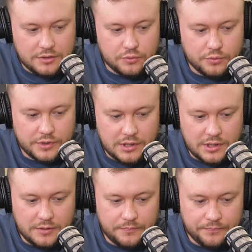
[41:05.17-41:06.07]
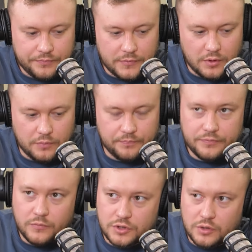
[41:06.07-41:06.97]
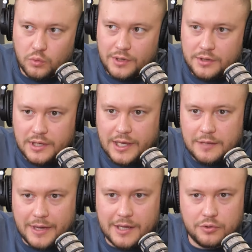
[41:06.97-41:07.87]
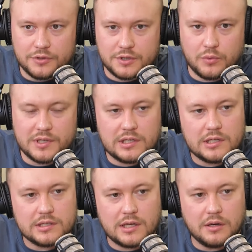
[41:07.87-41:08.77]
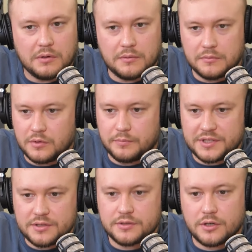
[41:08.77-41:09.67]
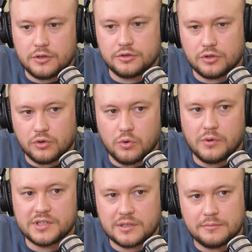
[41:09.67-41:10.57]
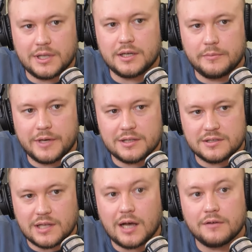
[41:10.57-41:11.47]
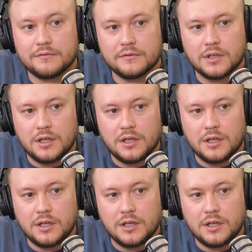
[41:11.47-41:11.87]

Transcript: it's really, so one of the key pain points that we see is that business owners always complain about staff.